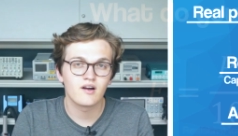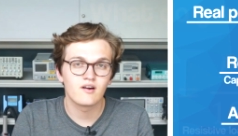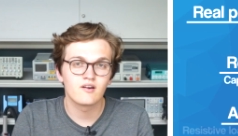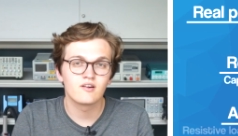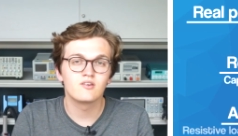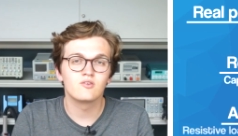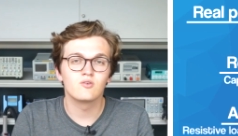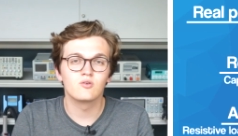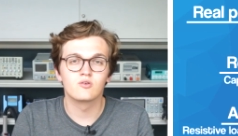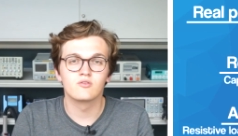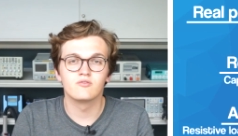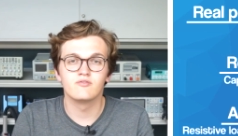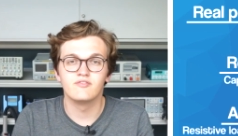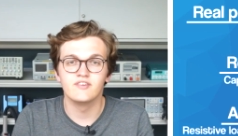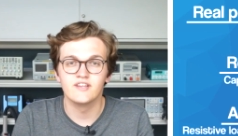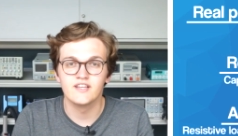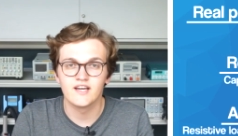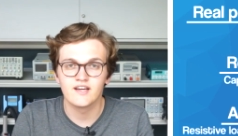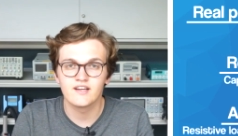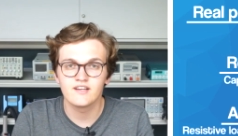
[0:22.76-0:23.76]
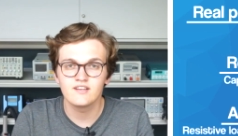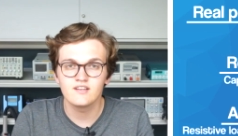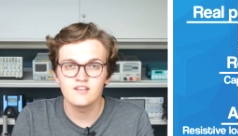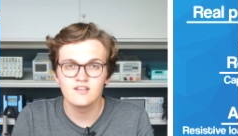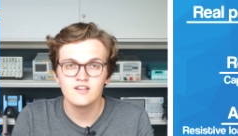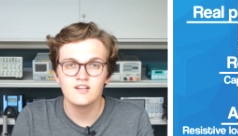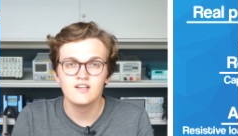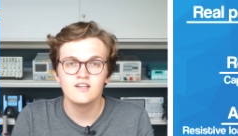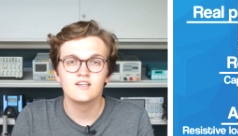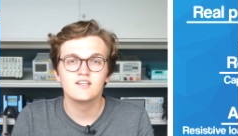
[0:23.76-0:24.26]
apparent power, so
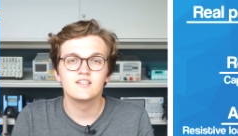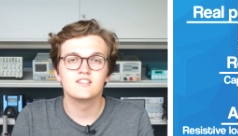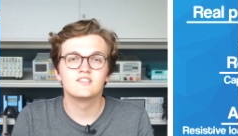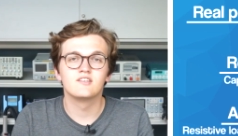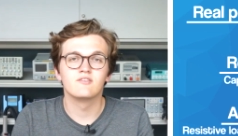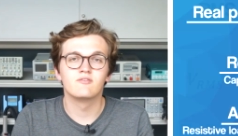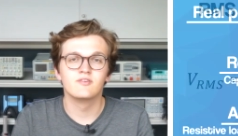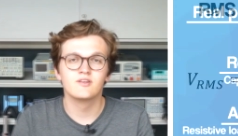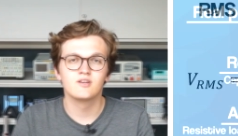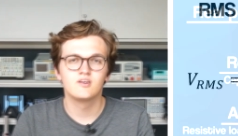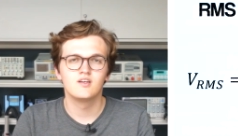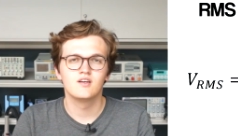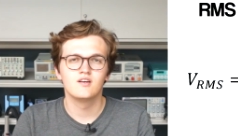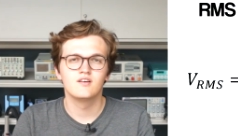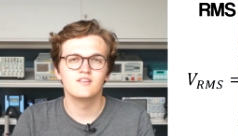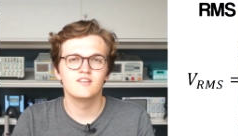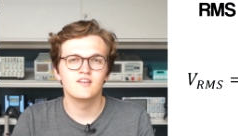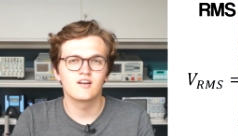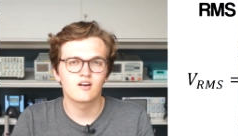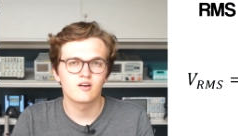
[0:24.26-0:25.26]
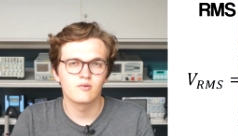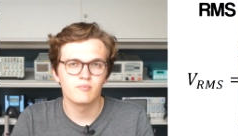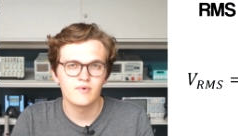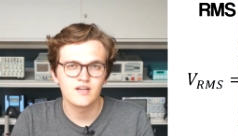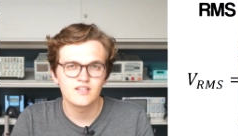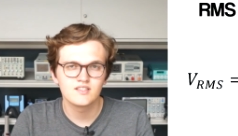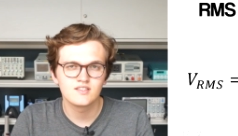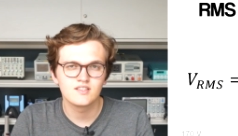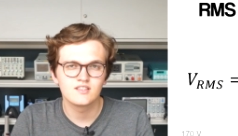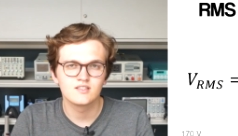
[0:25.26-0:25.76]
you can understand what you're
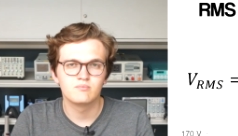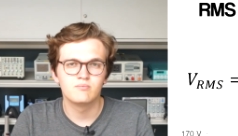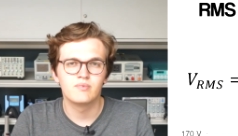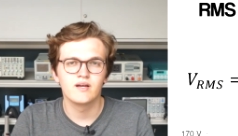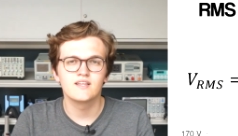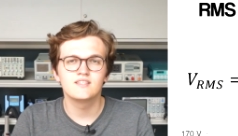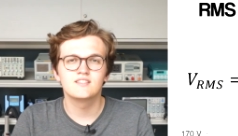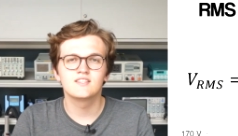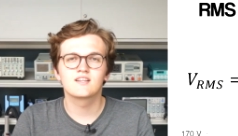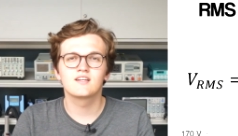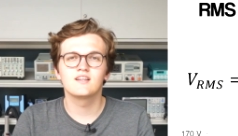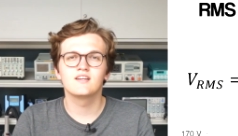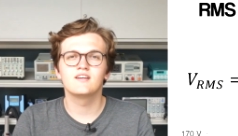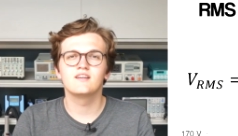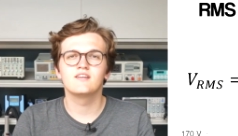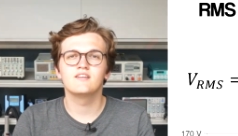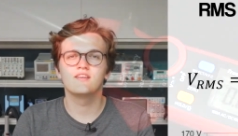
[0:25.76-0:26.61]
actually measuring.